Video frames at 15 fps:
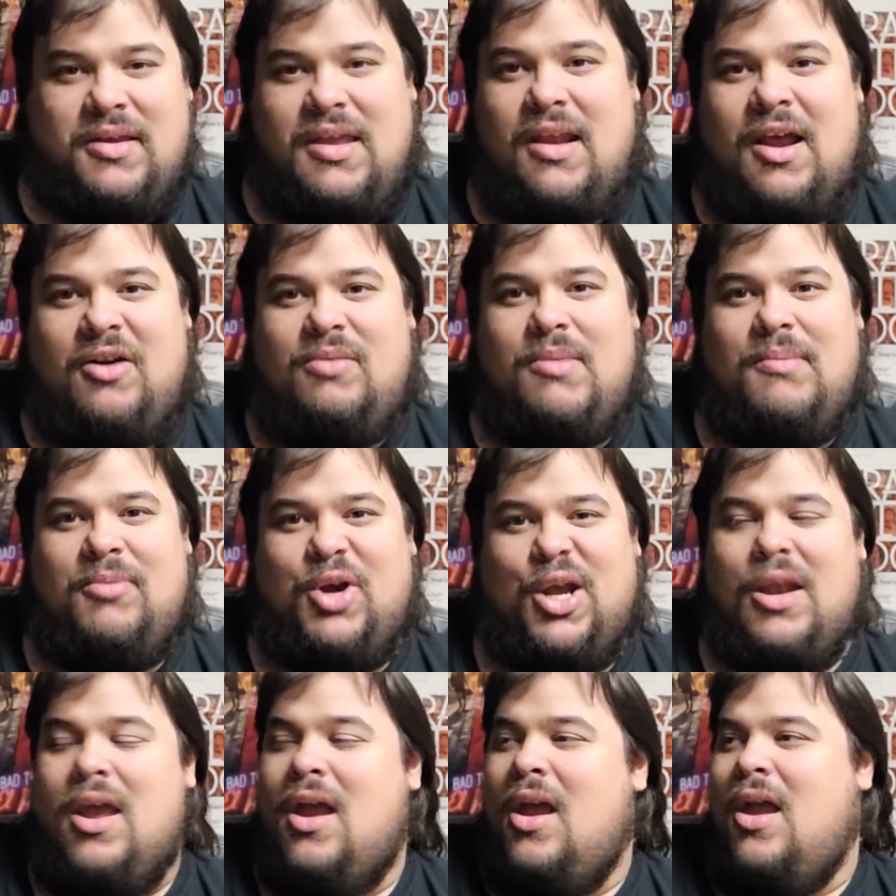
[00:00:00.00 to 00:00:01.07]
Cannot remember
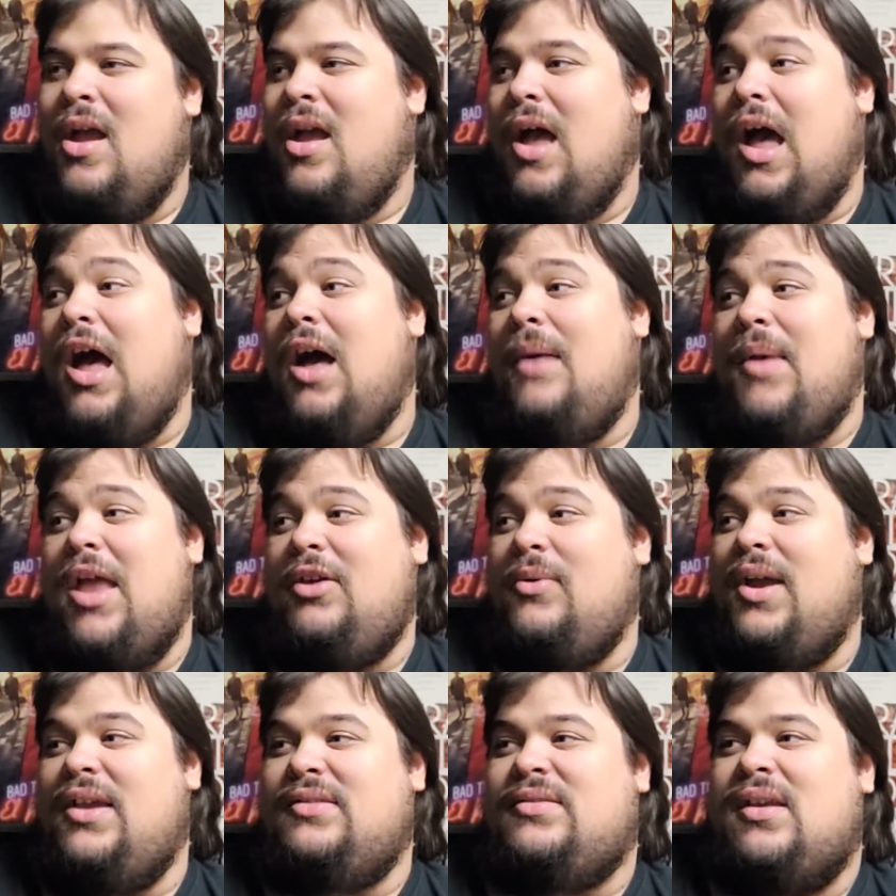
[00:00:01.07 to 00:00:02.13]
it. Um,
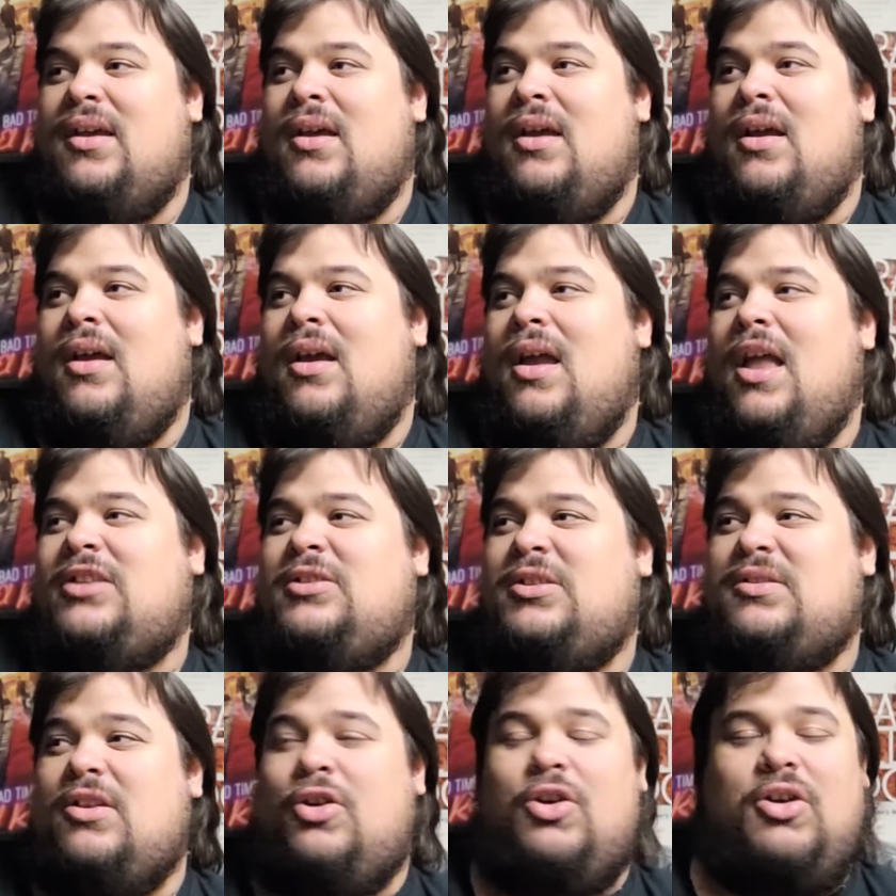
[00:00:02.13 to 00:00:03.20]
anyways, it's
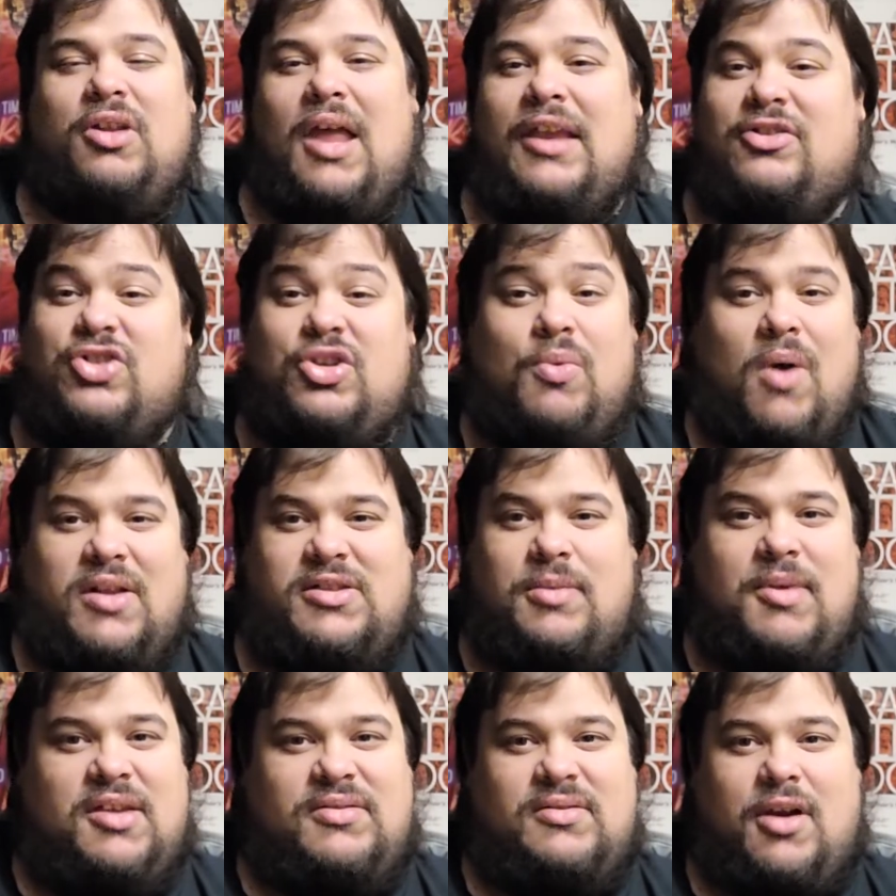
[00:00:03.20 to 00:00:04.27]
just her like she wants to
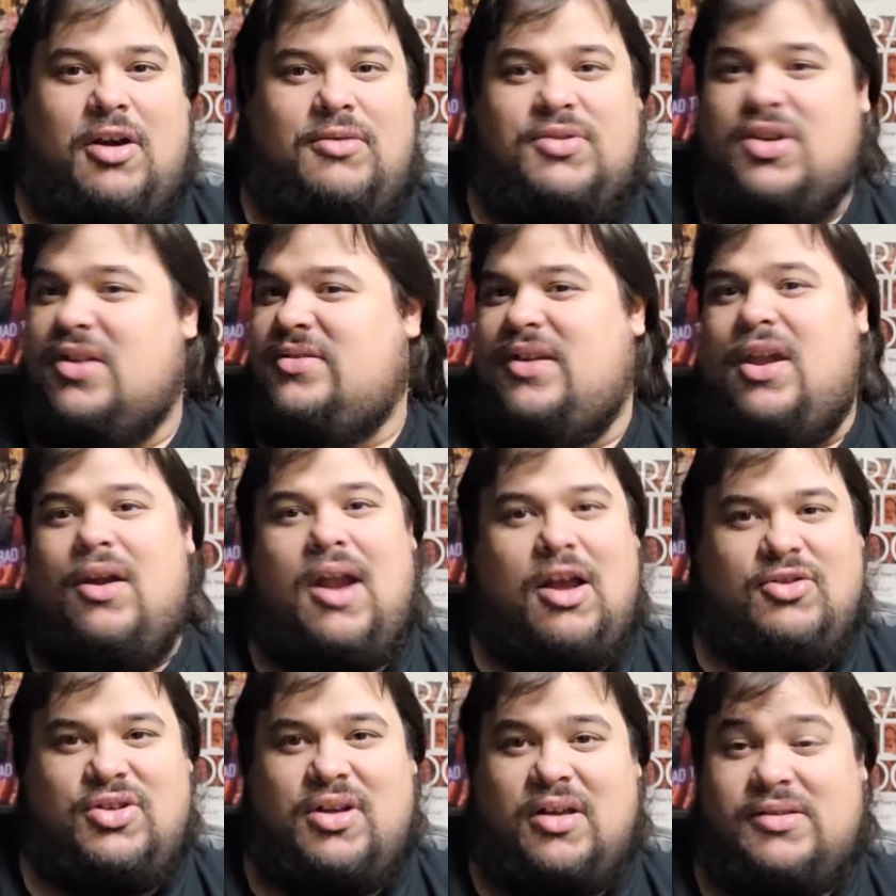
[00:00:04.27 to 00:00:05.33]
be a star. She doesn't care
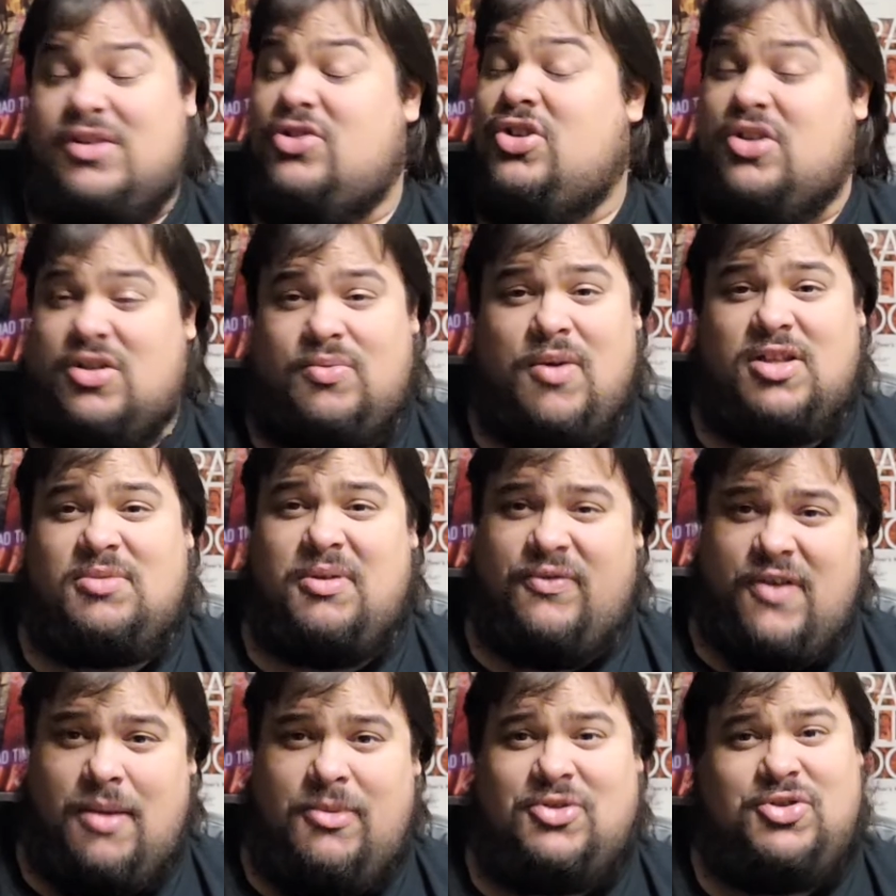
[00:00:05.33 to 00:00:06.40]
how she does it. She just wants to be
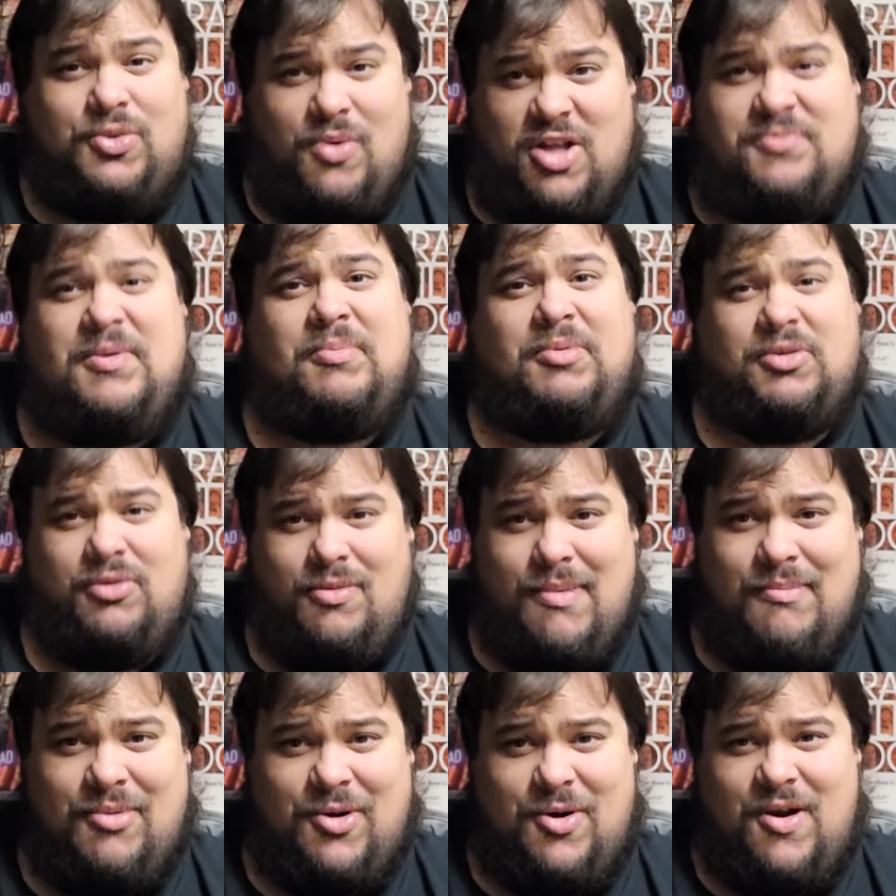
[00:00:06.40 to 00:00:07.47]
famous. She wants people to
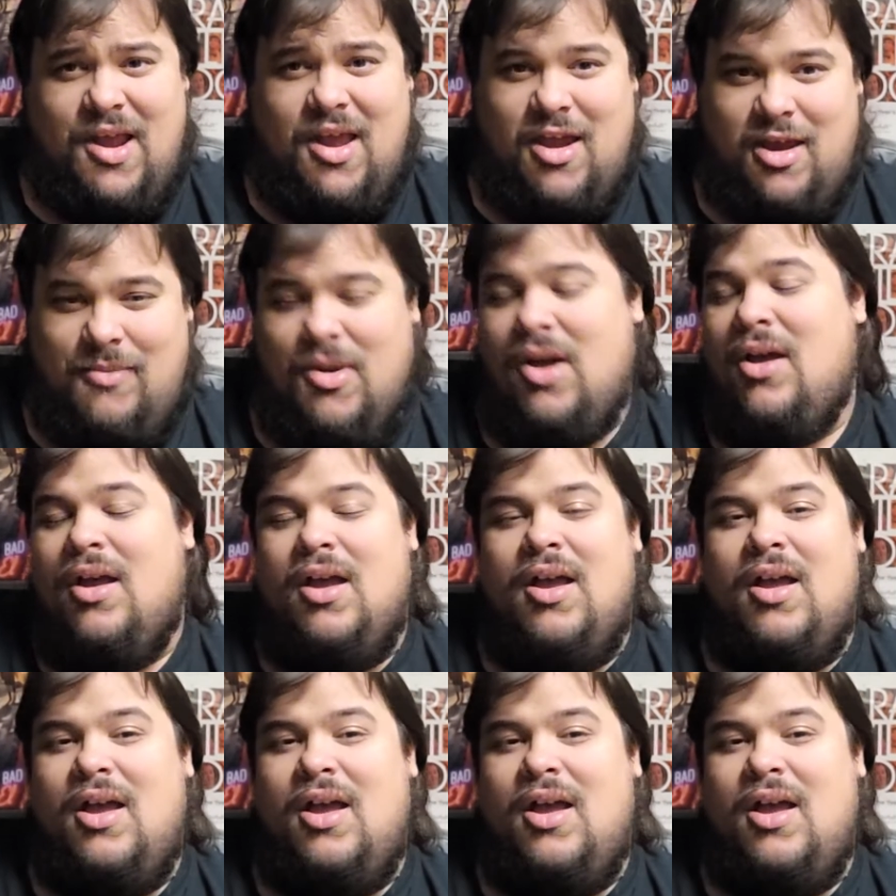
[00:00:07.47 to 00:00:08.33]
remember her name.